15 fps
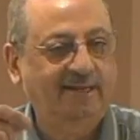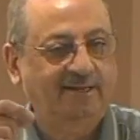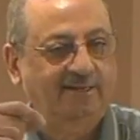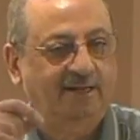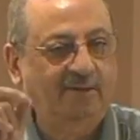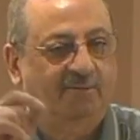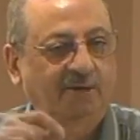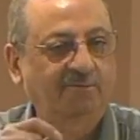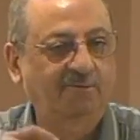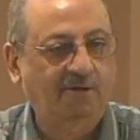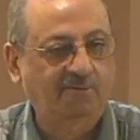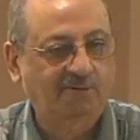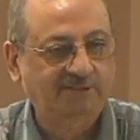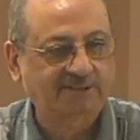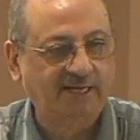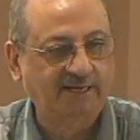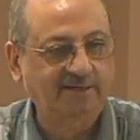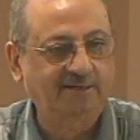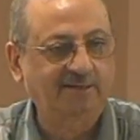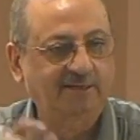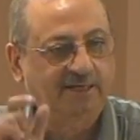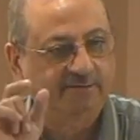double vowel sign,
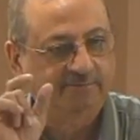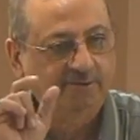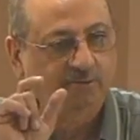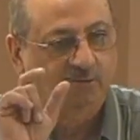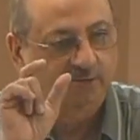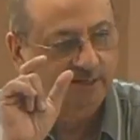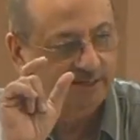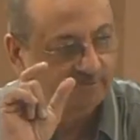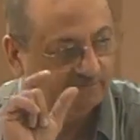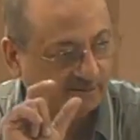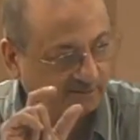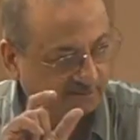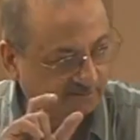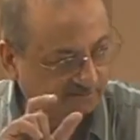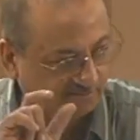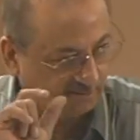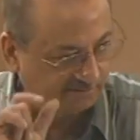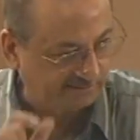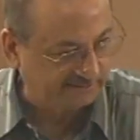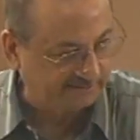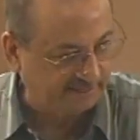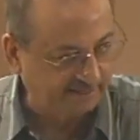leaving only one vowel
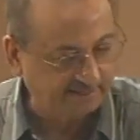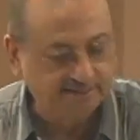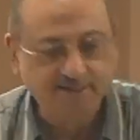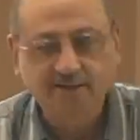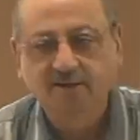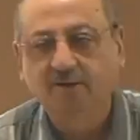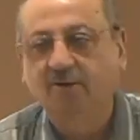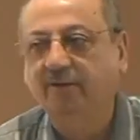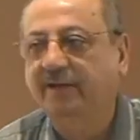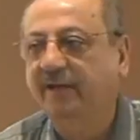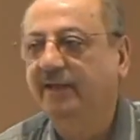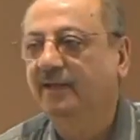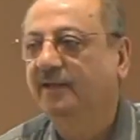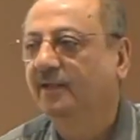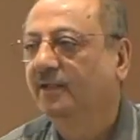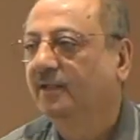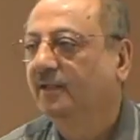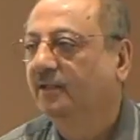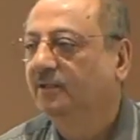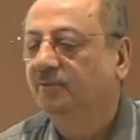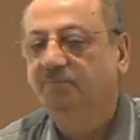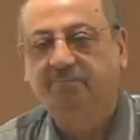sign. Okay?
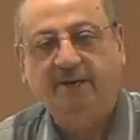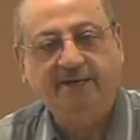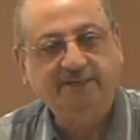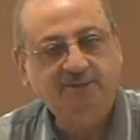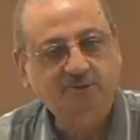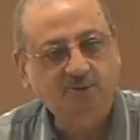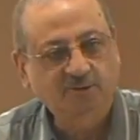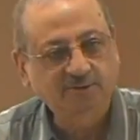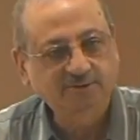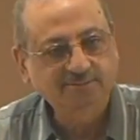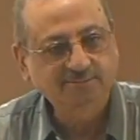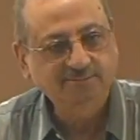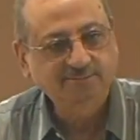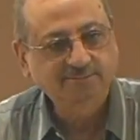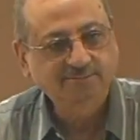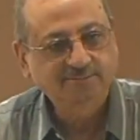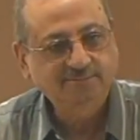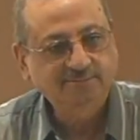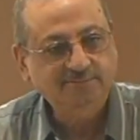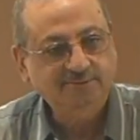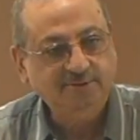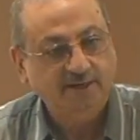Baitun,
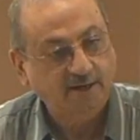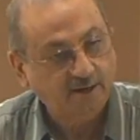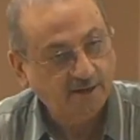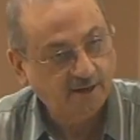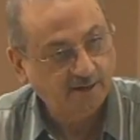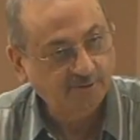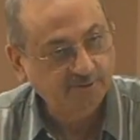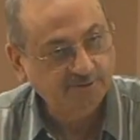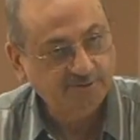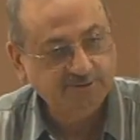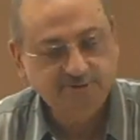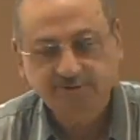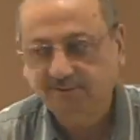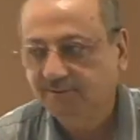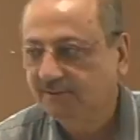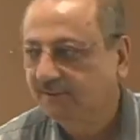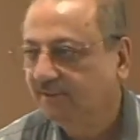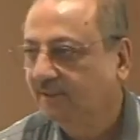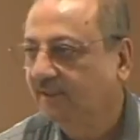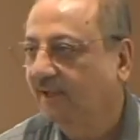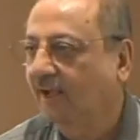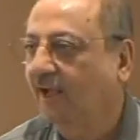a house.
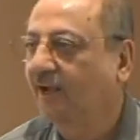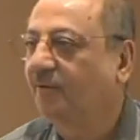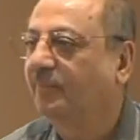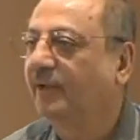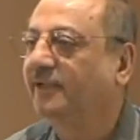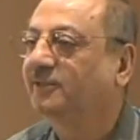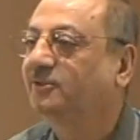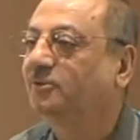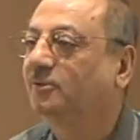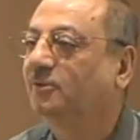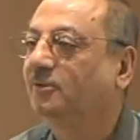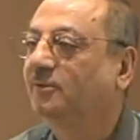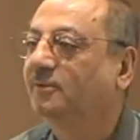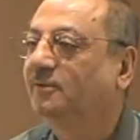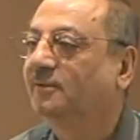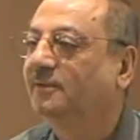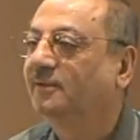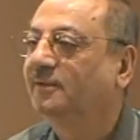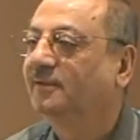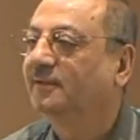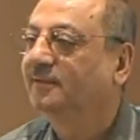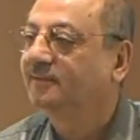Al baitu,
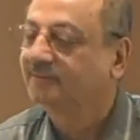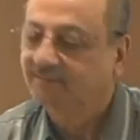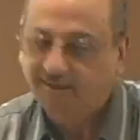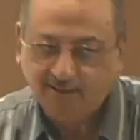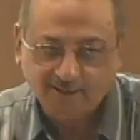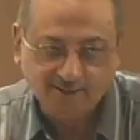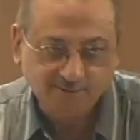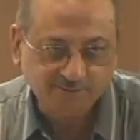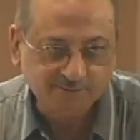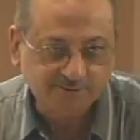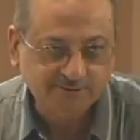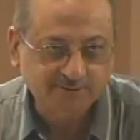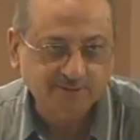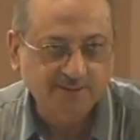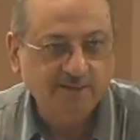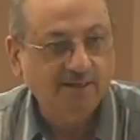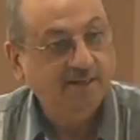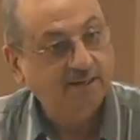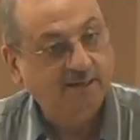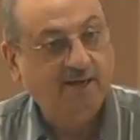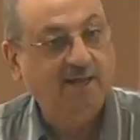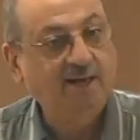the house.
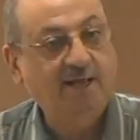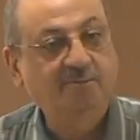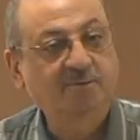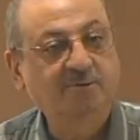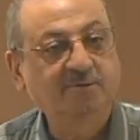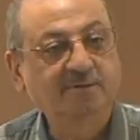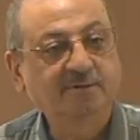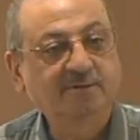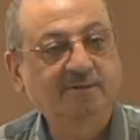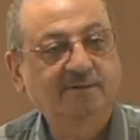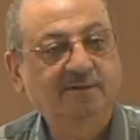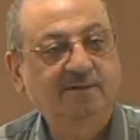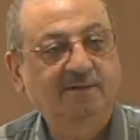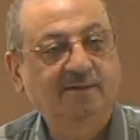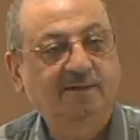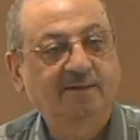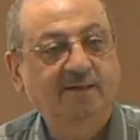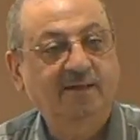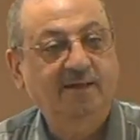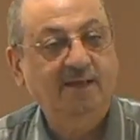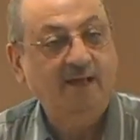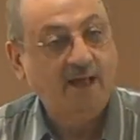Kalamun,
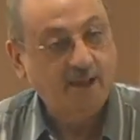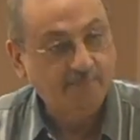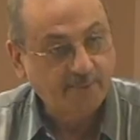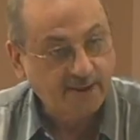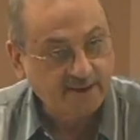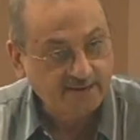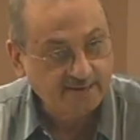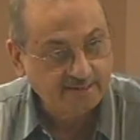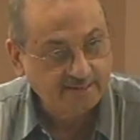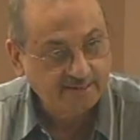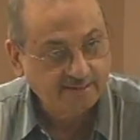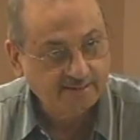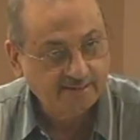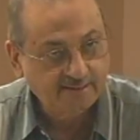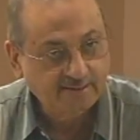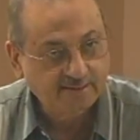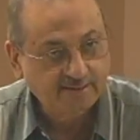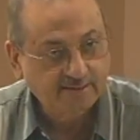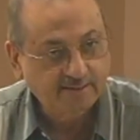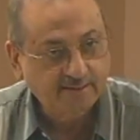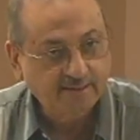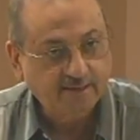a pen.
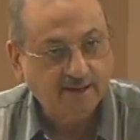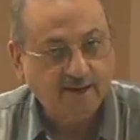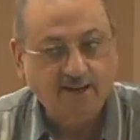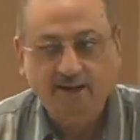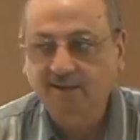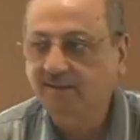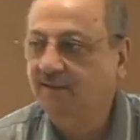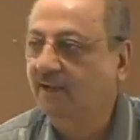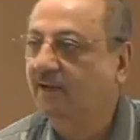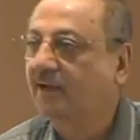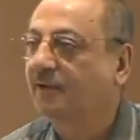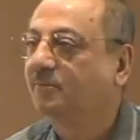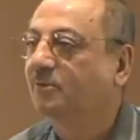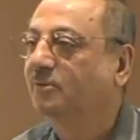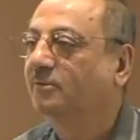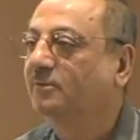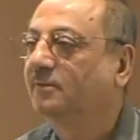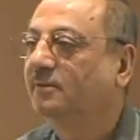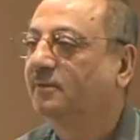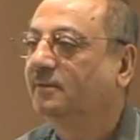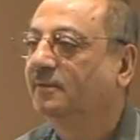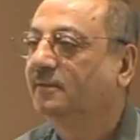Al kalamu,
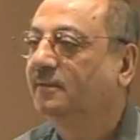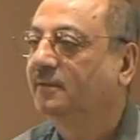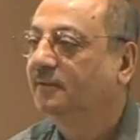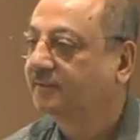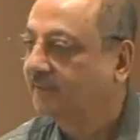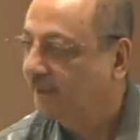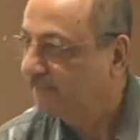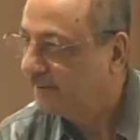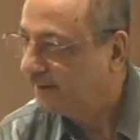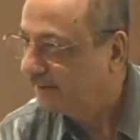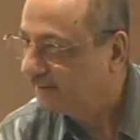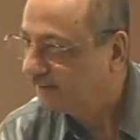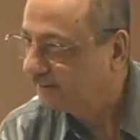the pen.